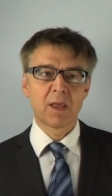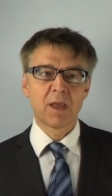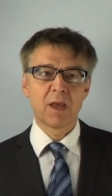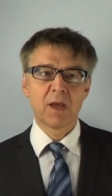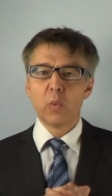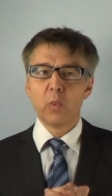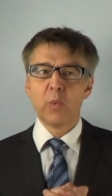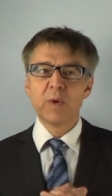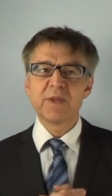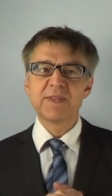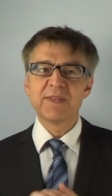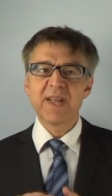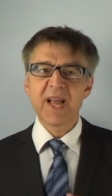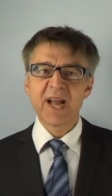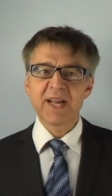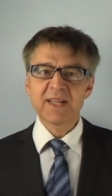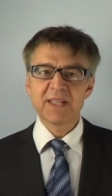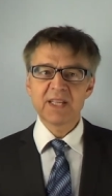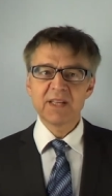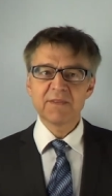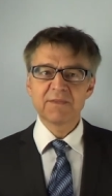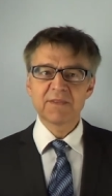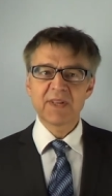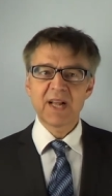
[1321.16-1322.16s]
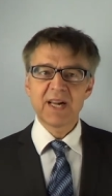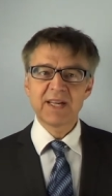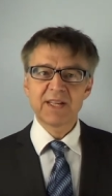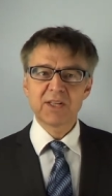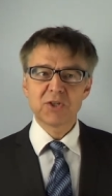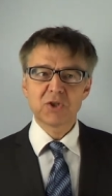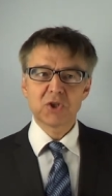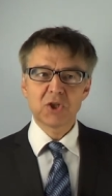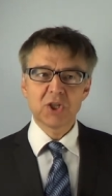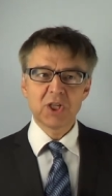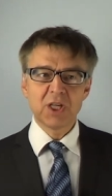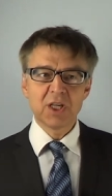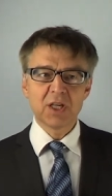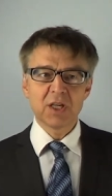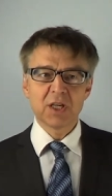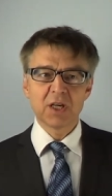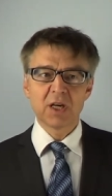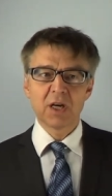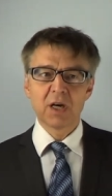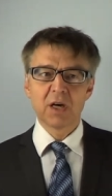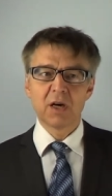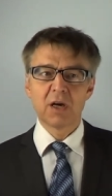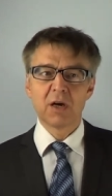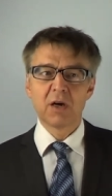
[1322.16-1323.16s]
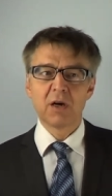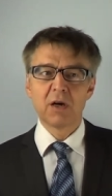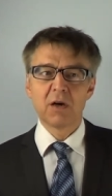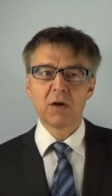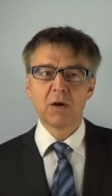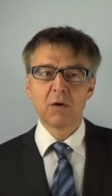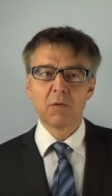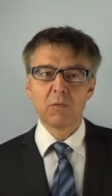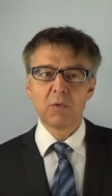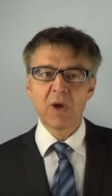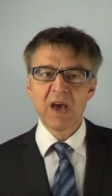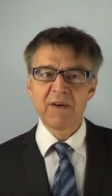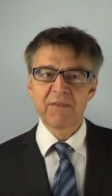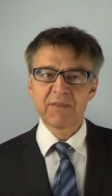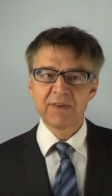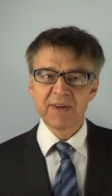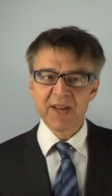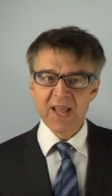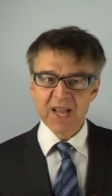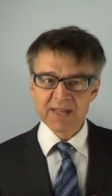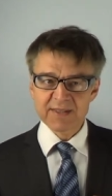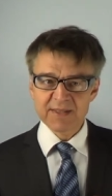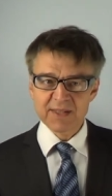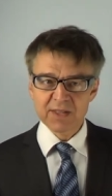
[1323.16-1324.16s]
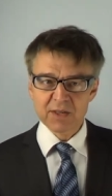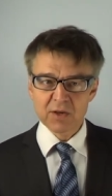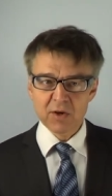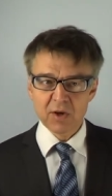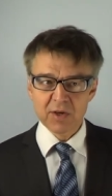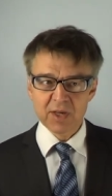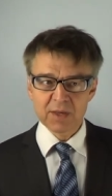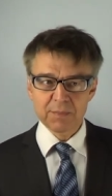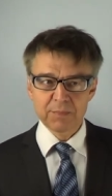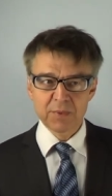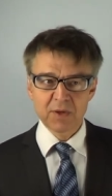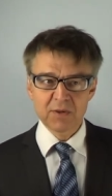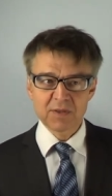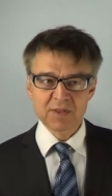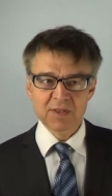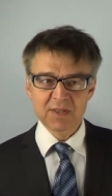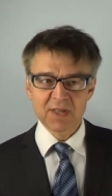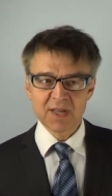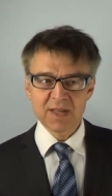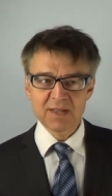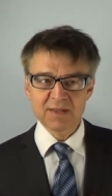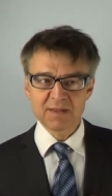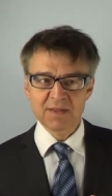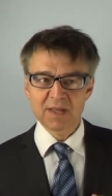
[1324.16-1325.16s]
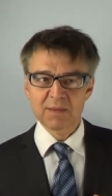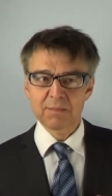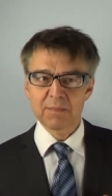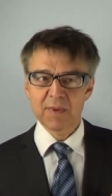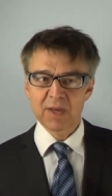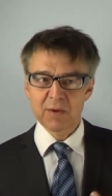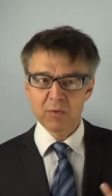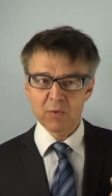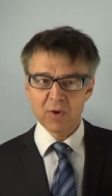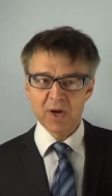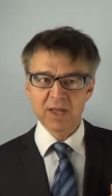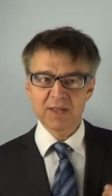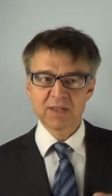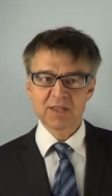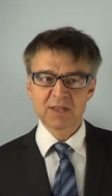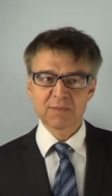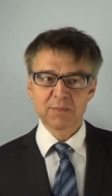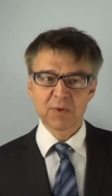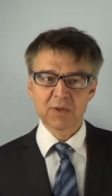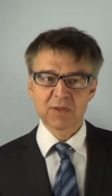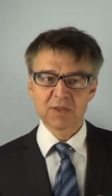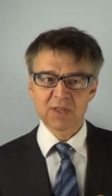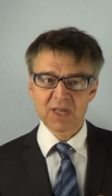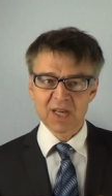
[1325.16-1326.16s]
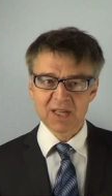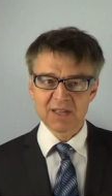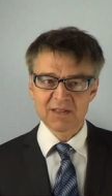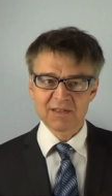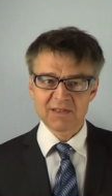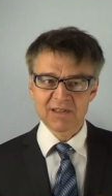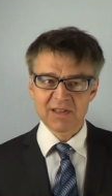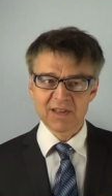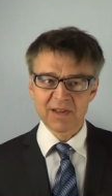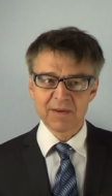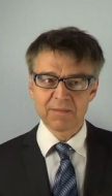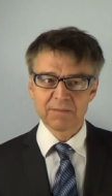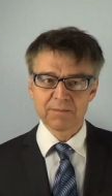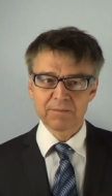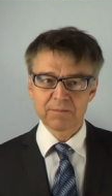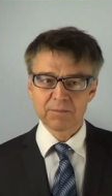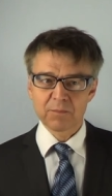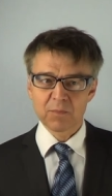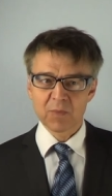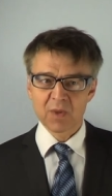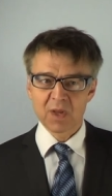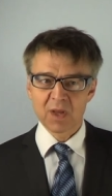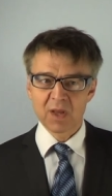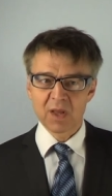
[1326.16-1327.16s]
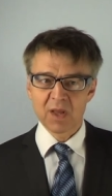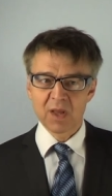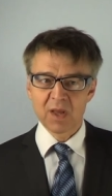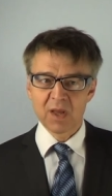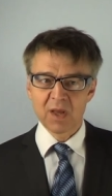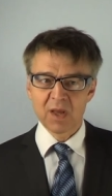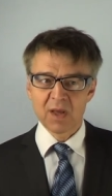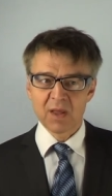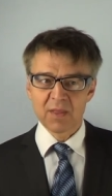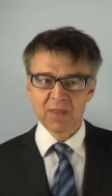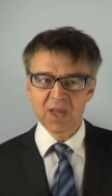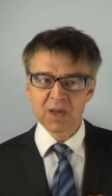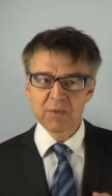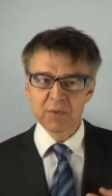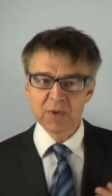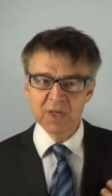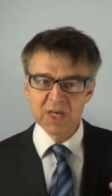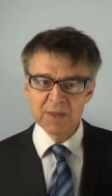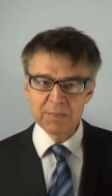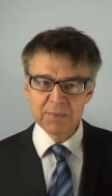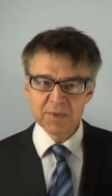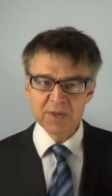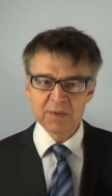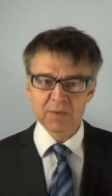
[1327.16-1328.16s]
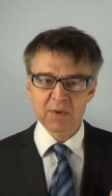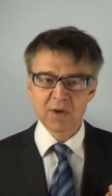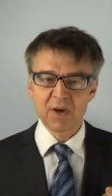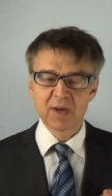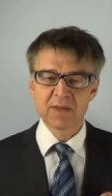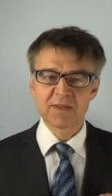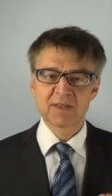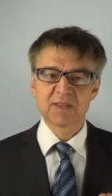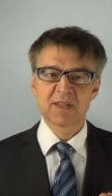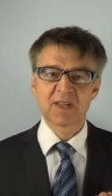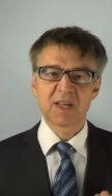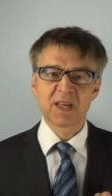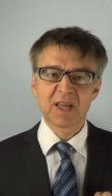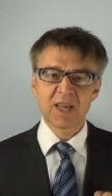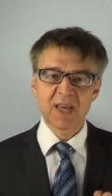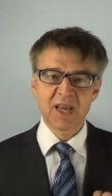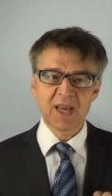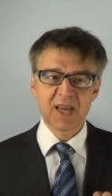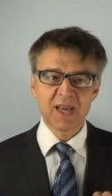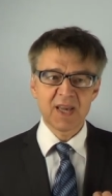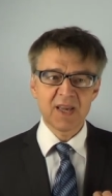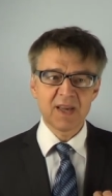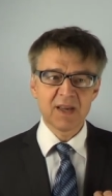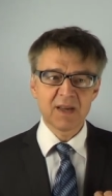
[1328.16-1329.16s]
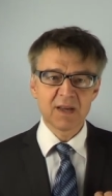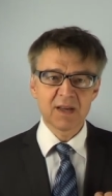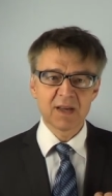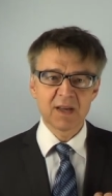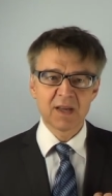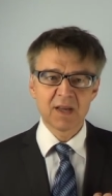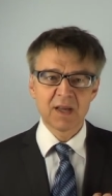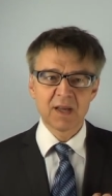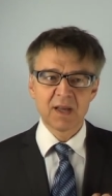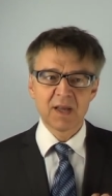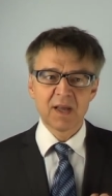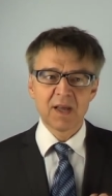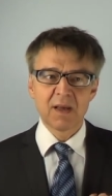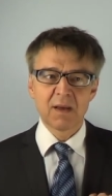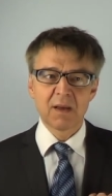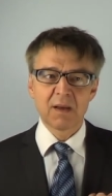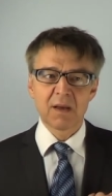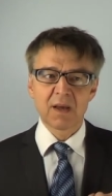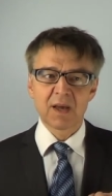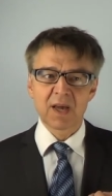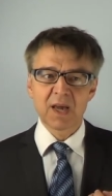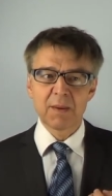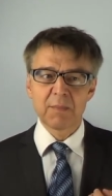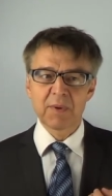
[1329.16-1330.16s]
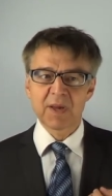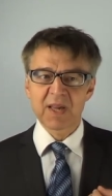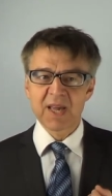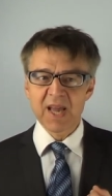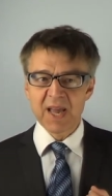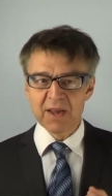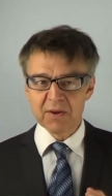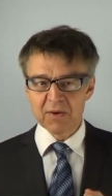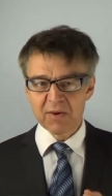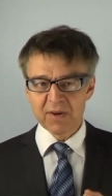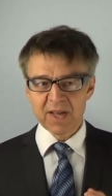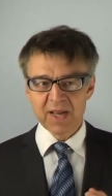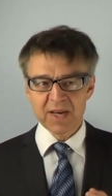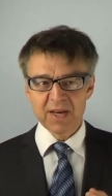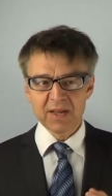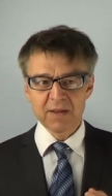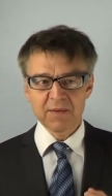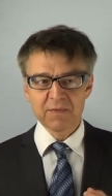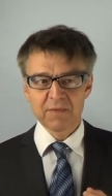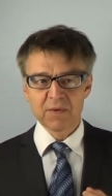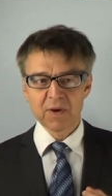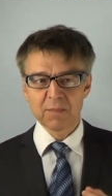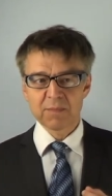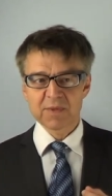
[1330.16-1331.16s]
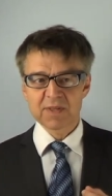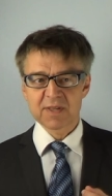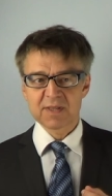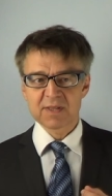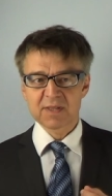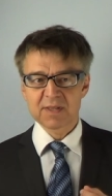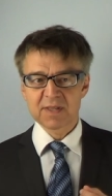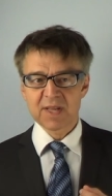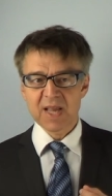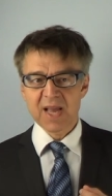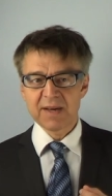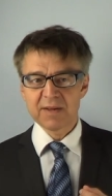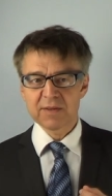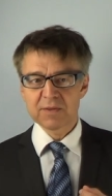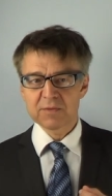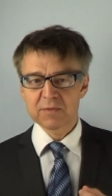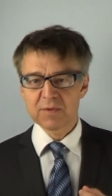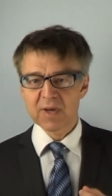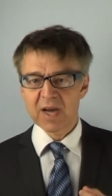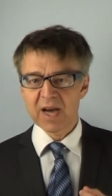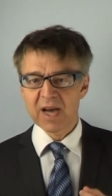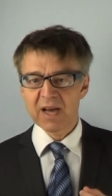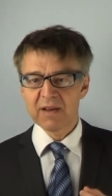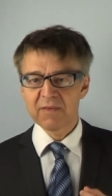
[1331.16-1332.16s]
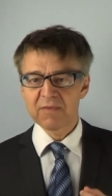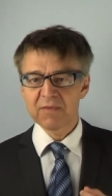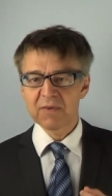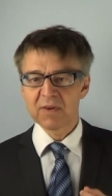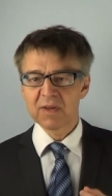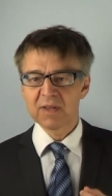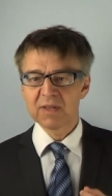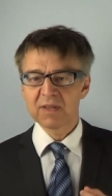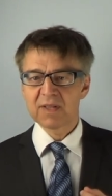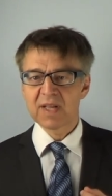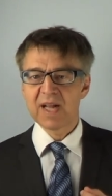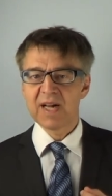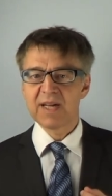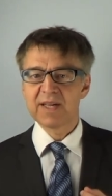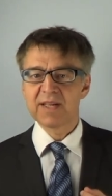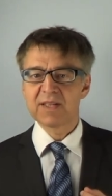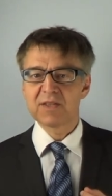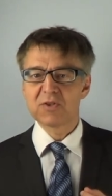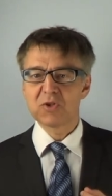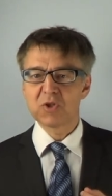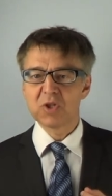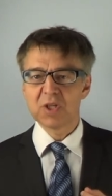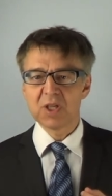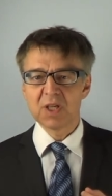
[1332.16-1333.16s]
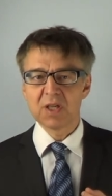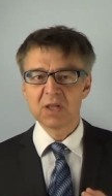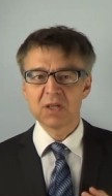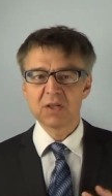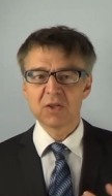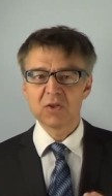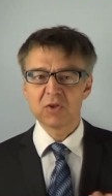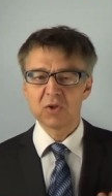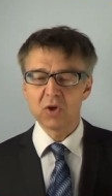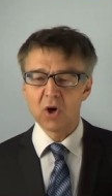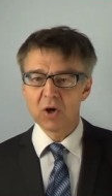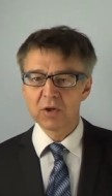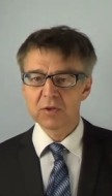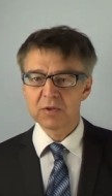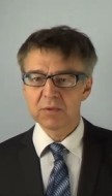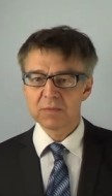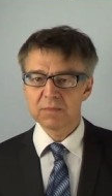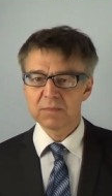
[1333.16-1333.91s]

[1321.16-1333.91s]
With negative delta G, we have an exergonic process that may run spontaneously. The equilibrium constant K can be calculated from the standard drive definitely not.